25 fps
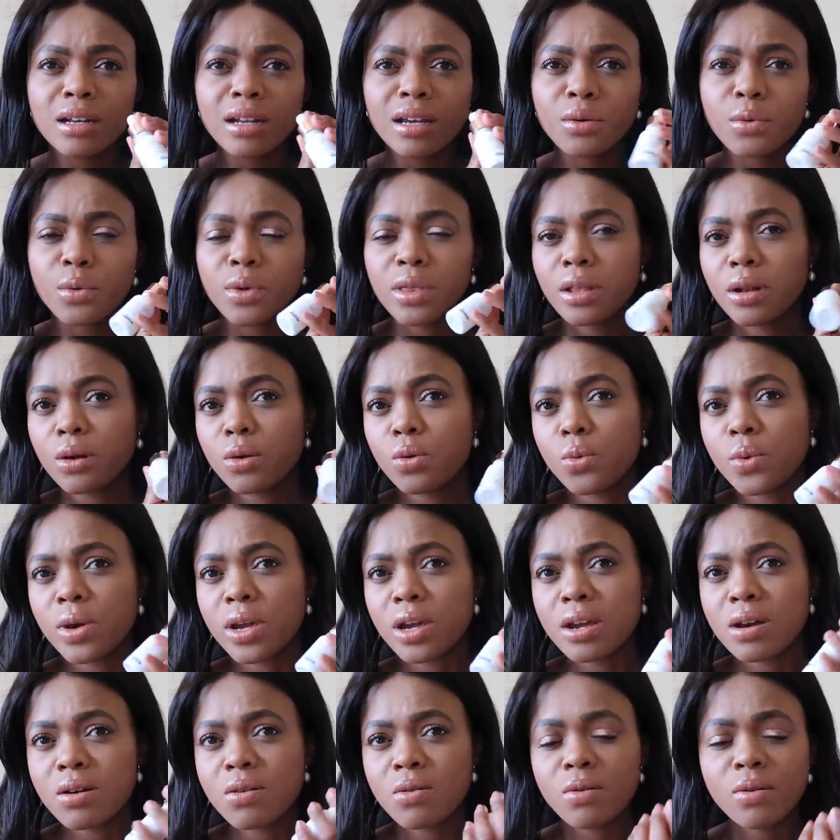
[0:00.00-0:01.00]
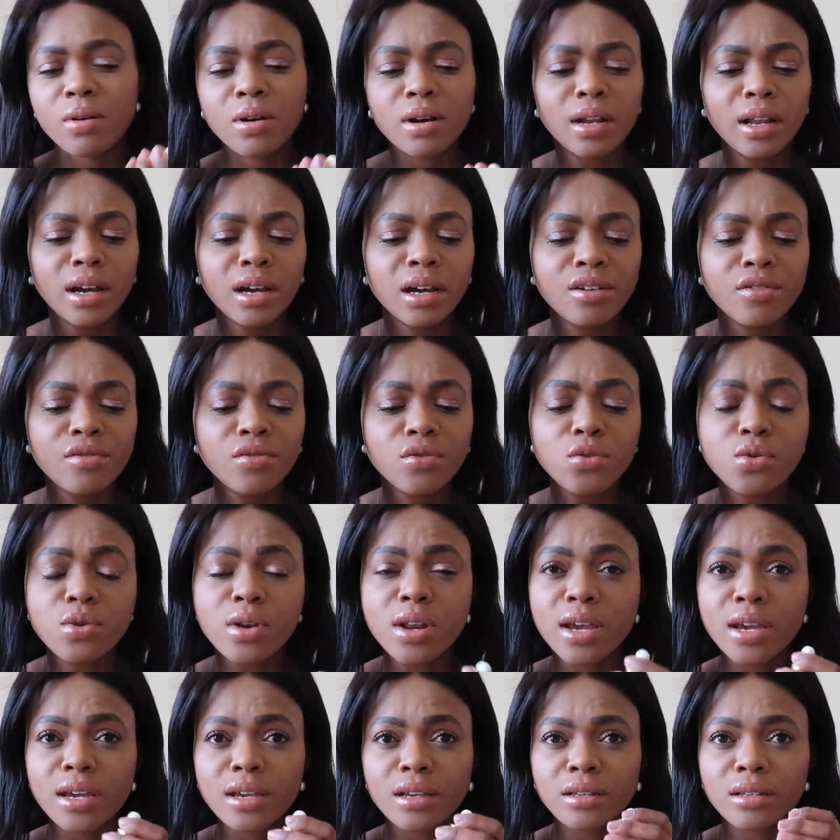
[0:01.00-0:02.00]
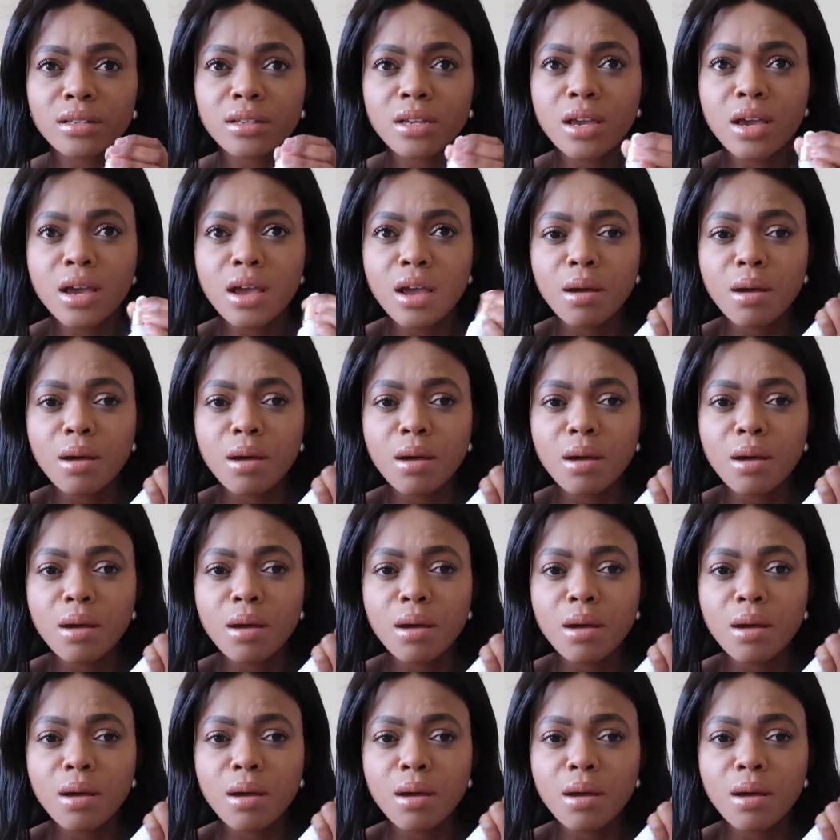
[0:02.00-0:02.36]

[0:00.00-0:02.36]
like within a week or like a few days,